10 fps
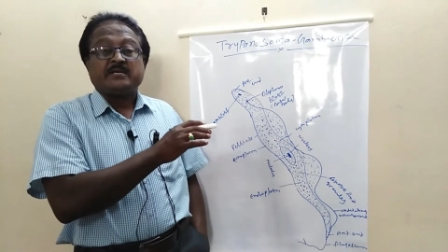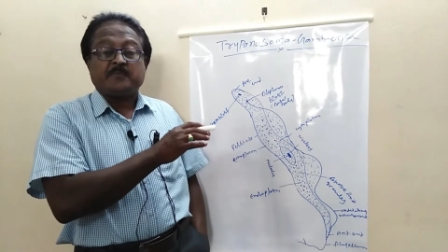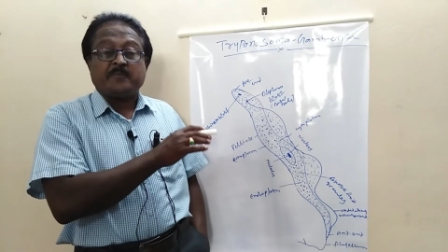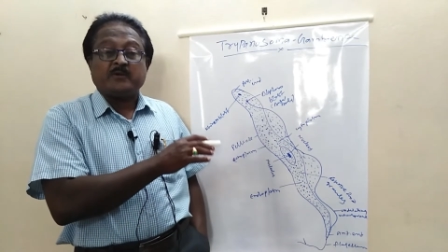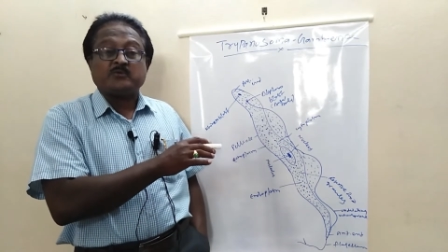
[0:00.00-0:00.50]

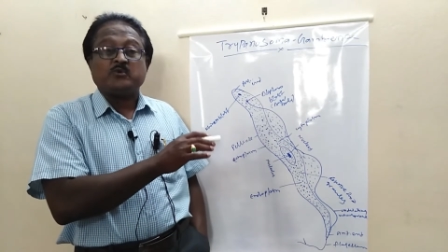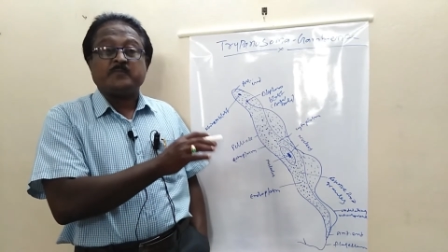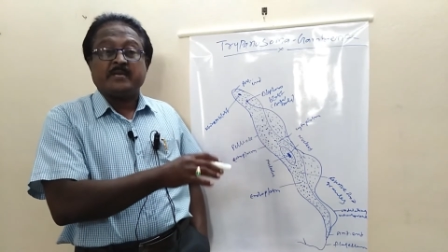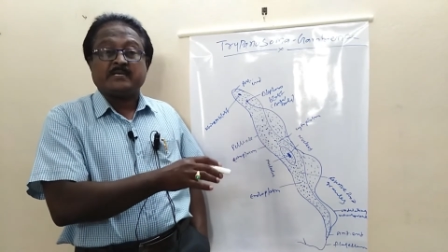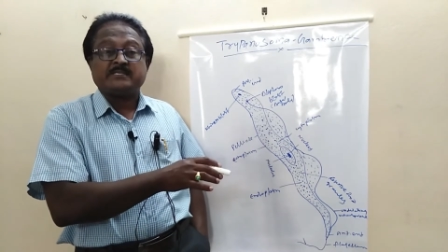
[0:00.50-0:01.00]

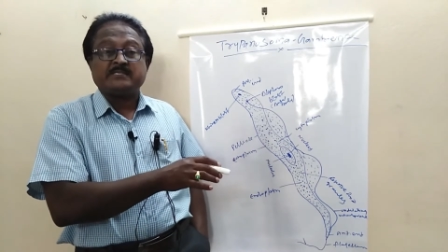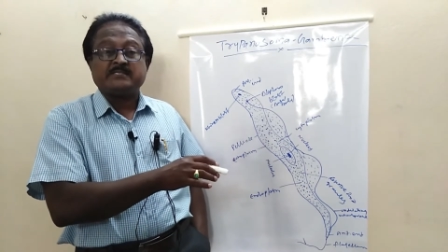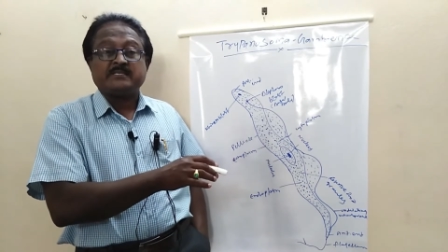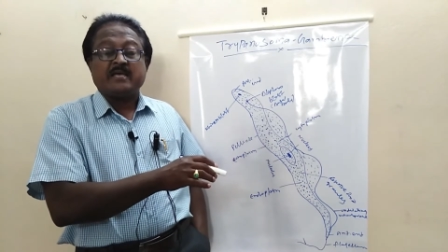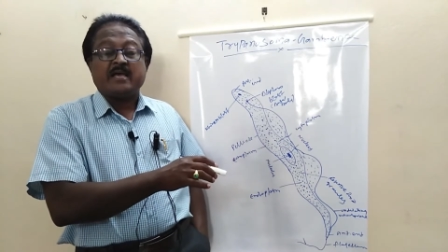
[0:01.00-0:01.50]

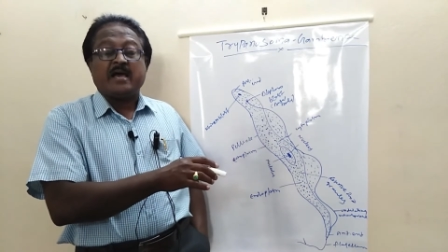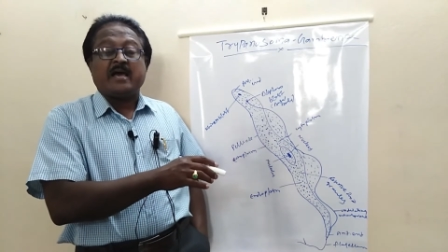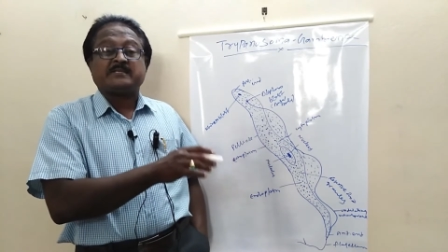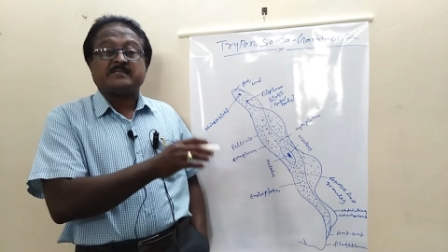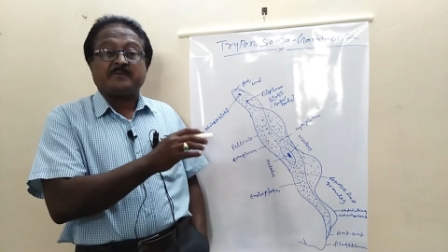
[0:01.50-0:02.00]
trypanosomiasis,
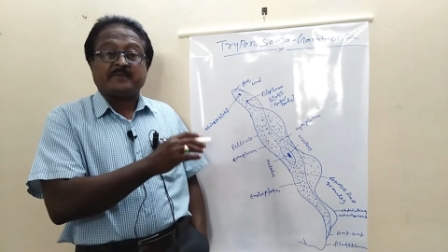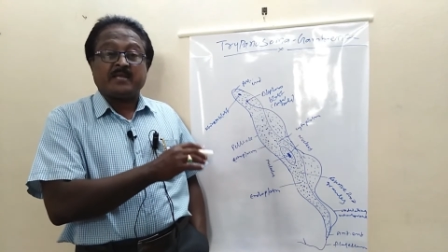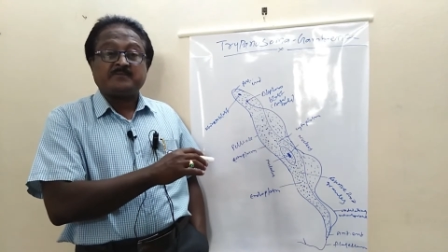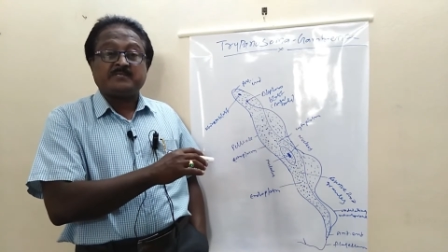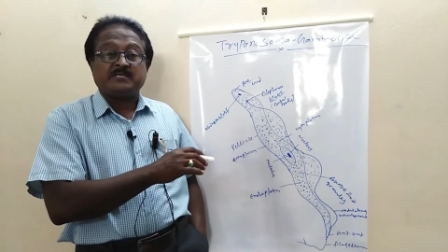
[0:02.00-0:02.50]
or
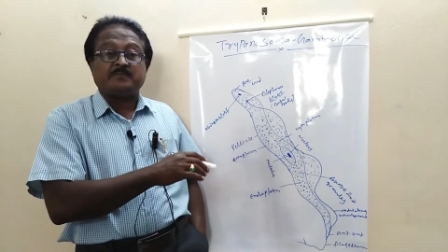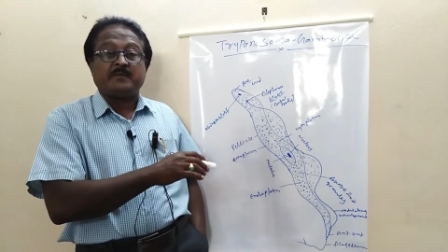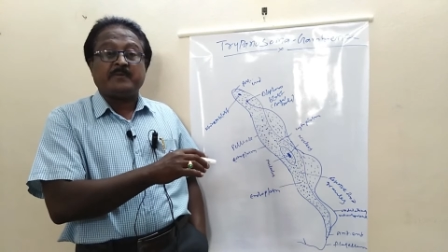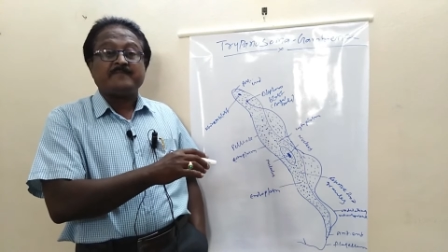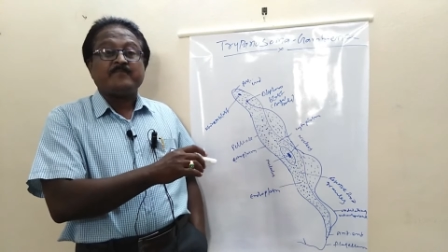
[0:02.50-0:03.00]
sometimes it
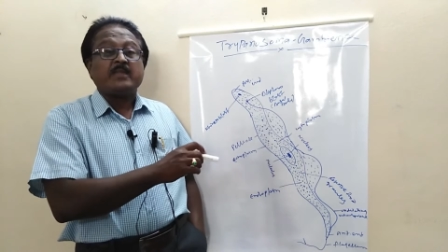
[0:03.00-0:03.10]
may be,